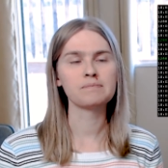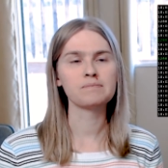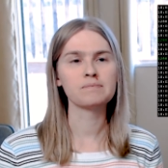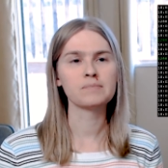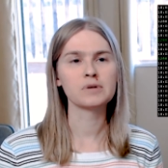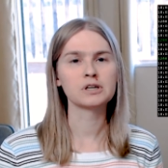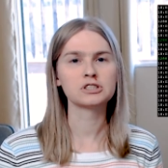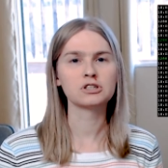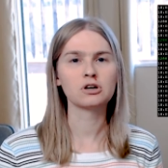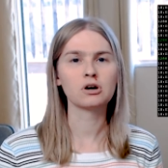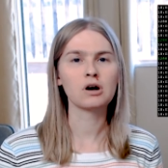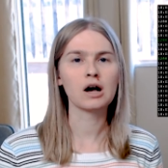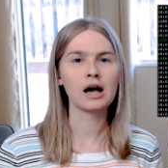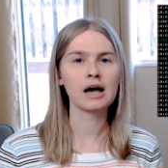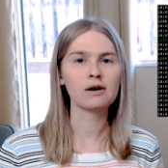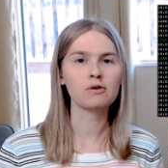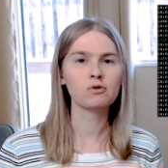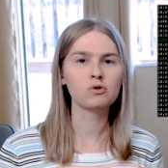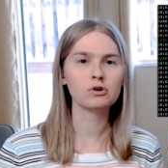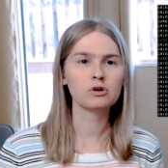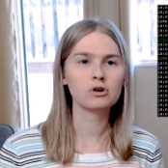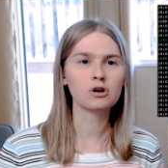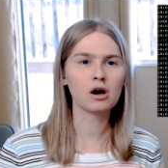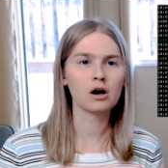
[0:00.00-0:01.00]
So I
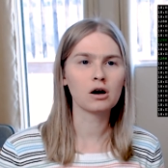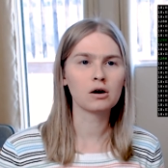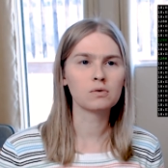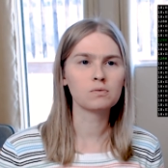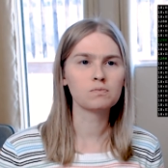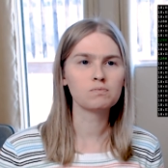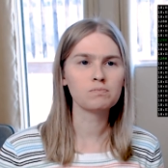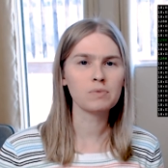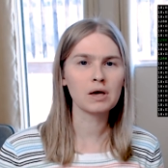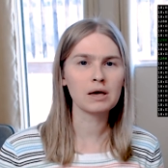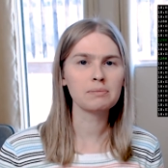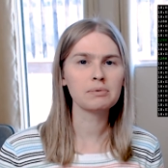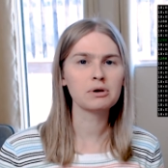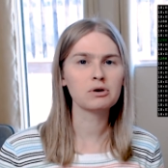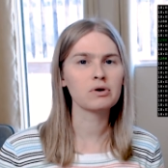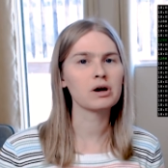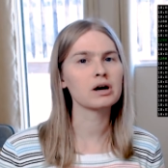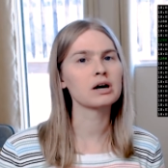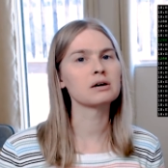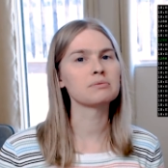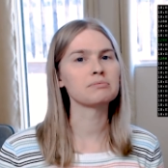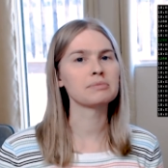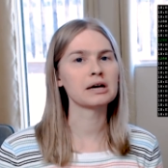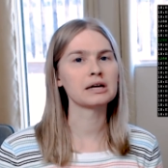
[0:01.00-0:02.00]
would maybe
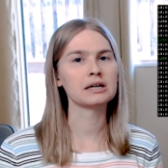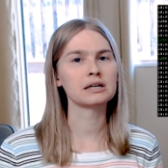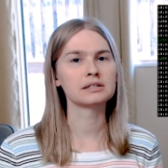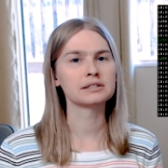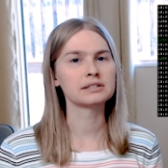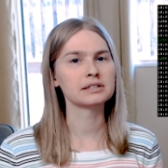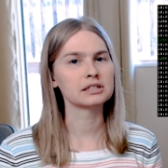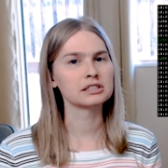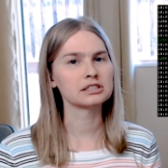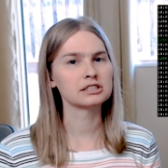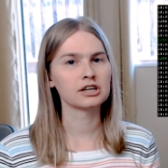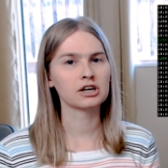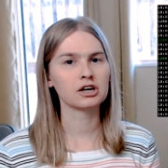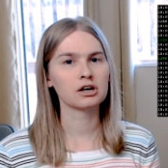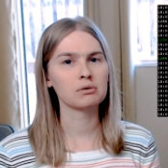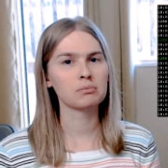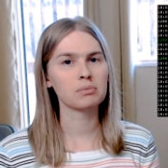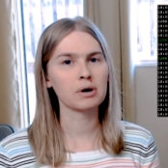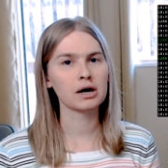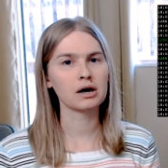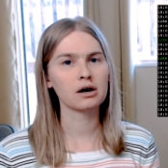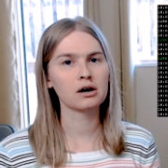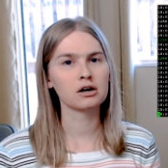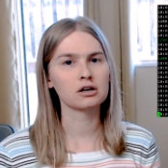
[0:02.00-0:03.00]
recommend a 6
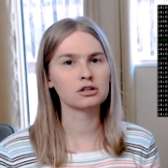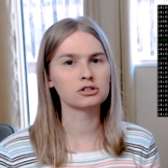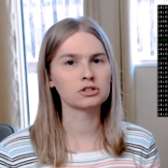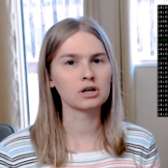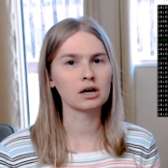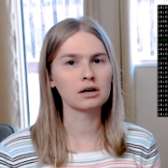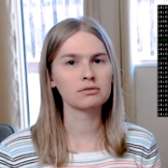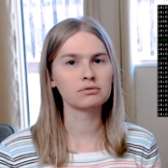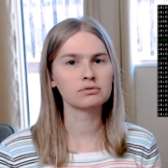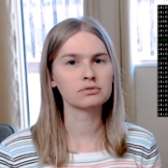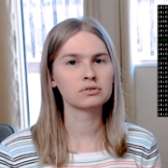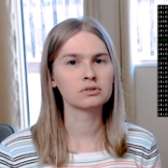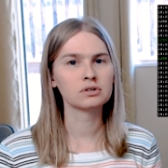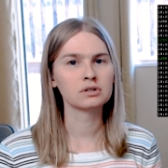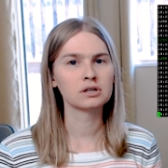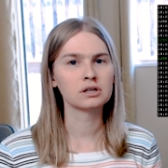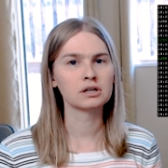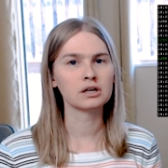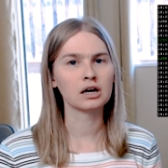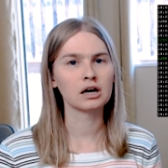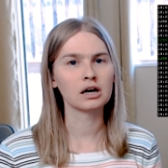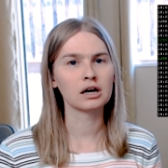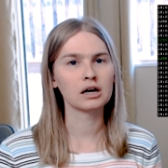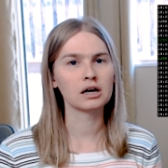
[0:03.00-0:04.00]
TB hard drive
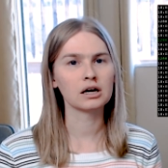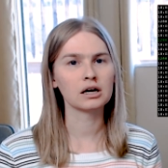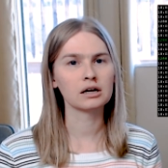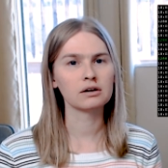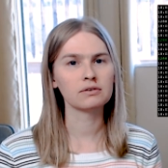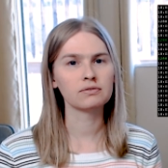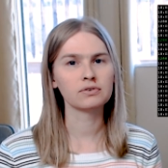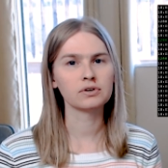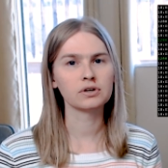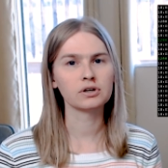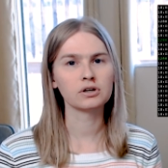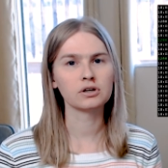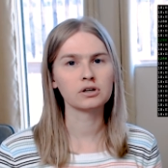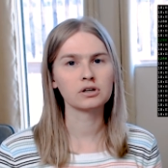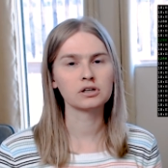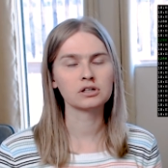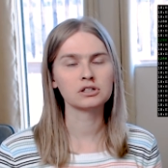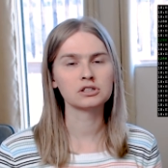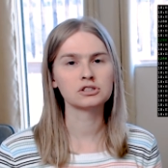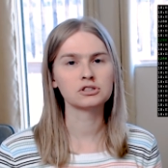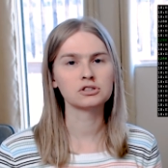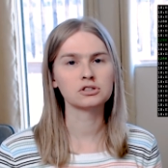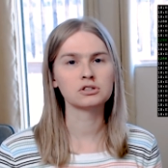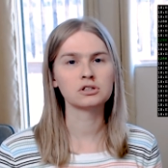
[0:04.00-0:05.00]
if you're
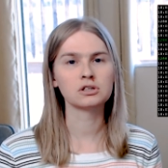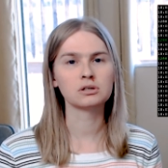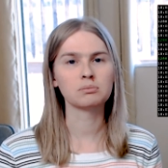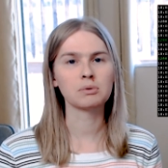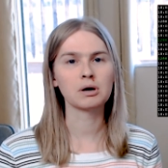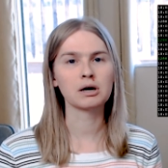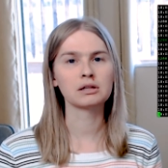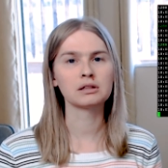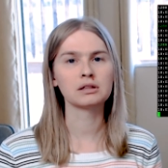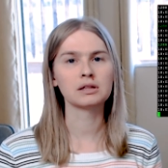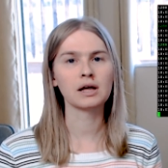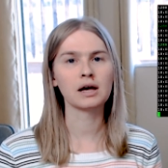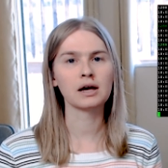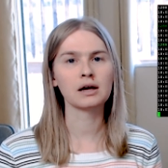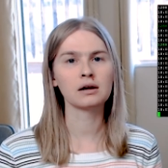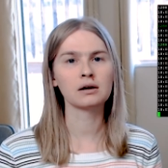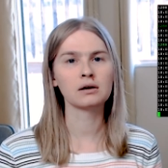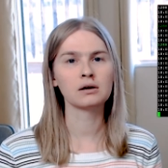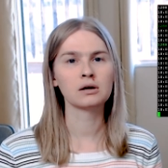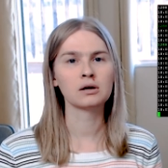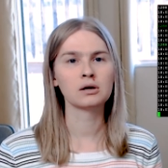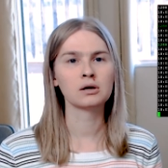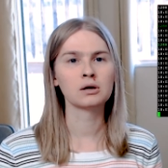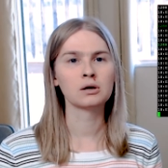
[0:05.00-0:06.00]
concerned about that.
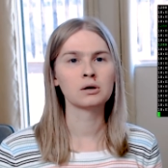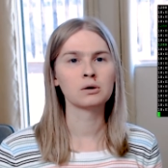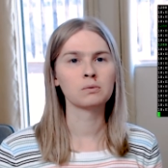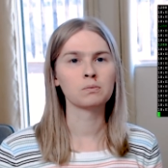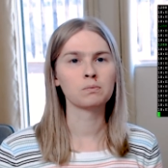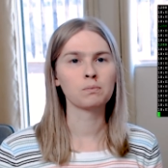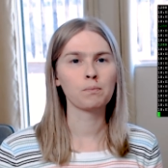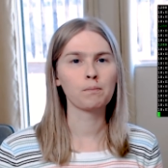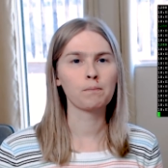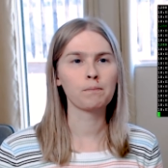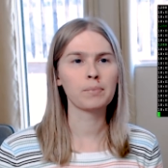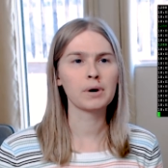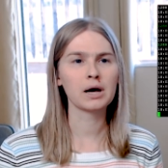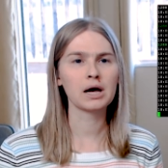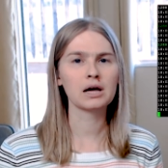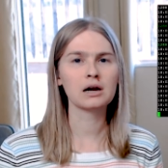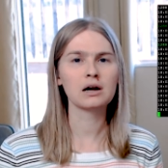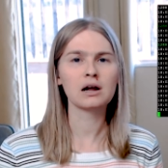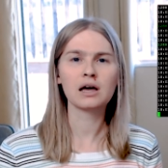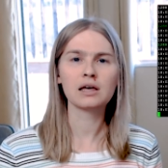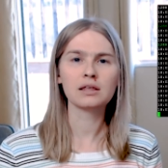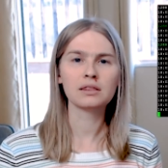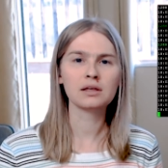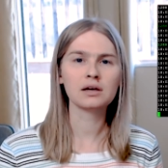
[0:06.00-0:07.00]
But
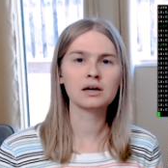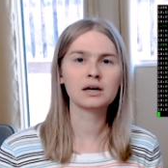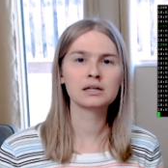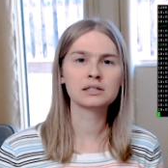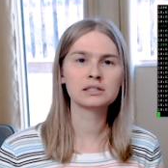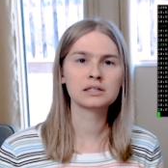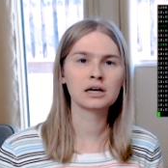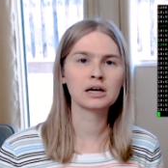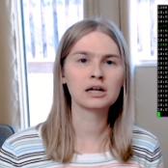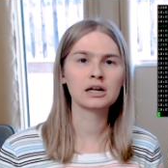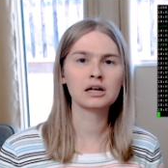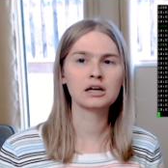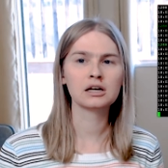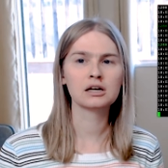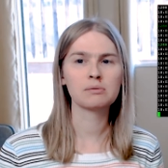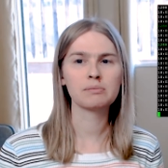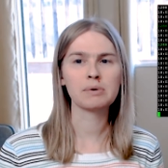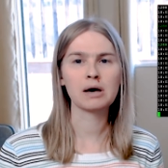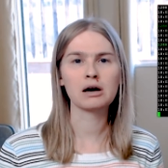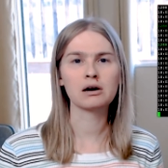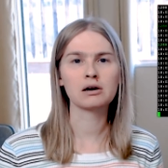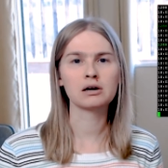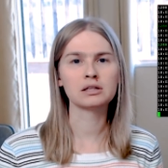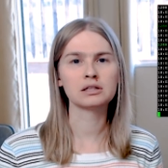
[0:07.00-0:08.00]
I think it's hitting
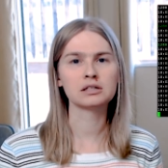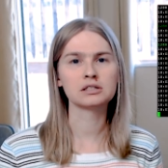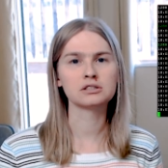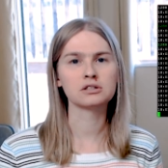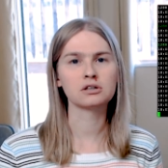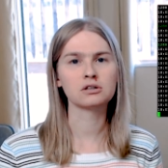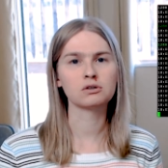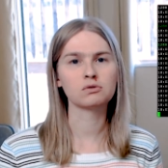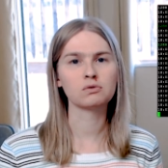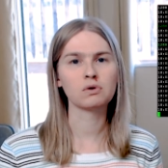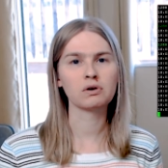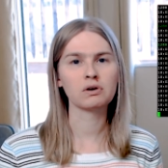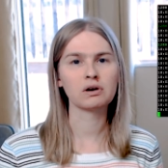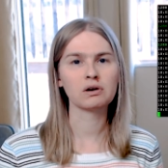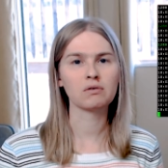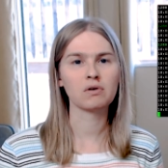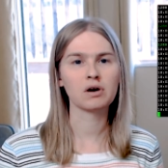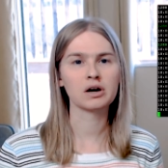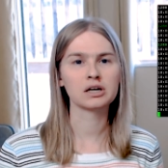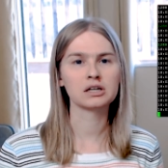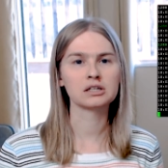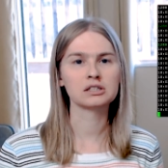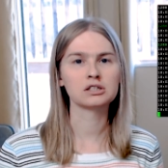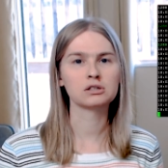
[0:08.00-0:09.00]
about in the zone where I
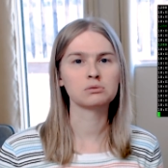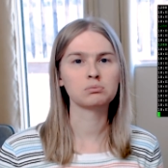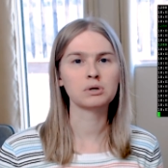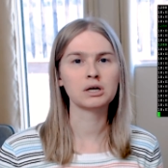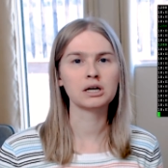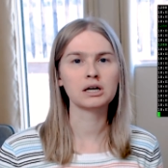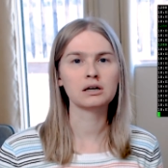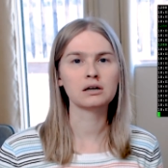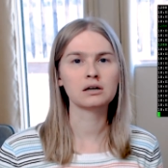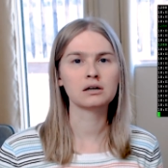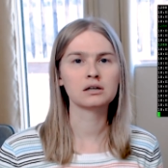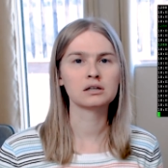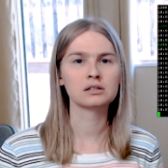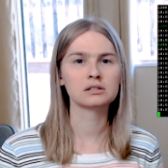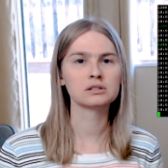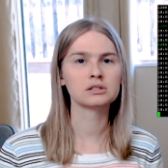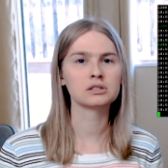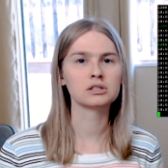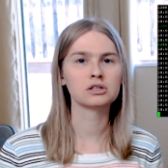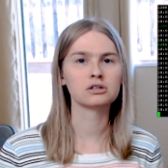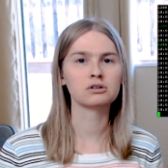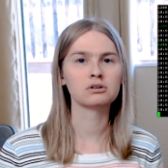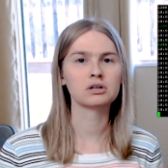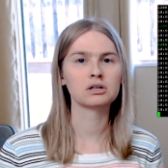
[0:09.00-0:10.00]
want it to be,
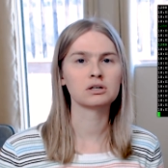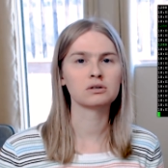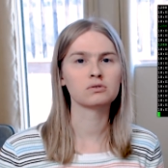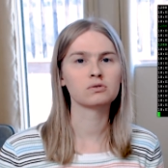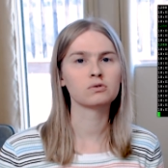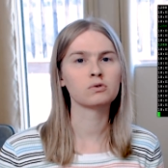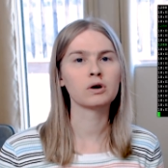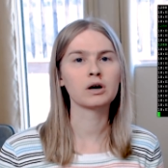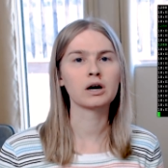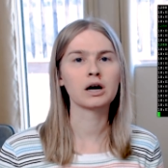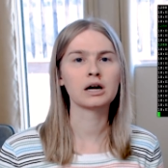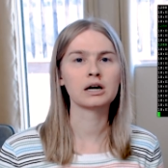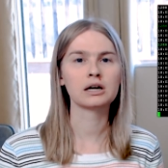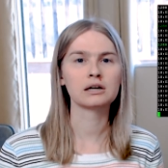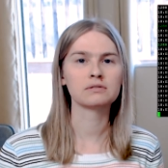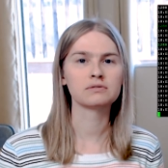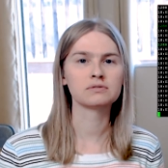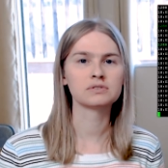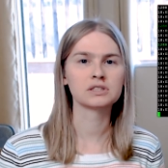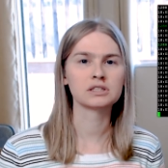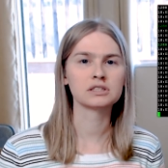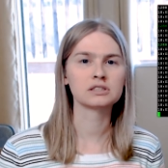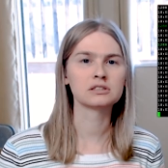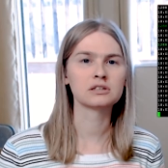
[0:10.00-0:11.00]
considering what kind of
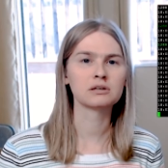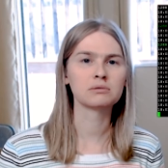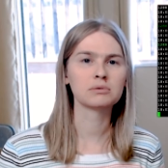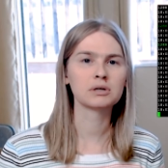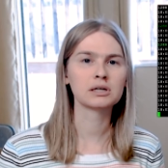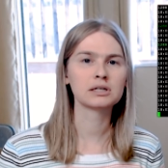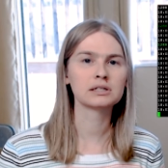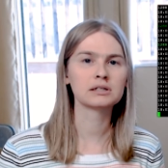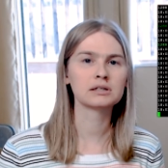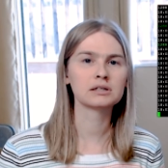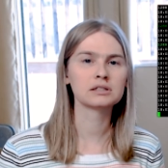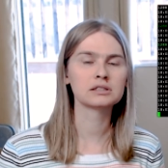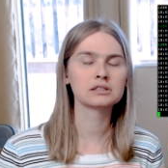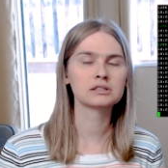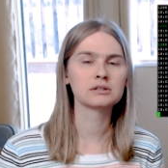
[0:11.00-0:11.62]
system this is.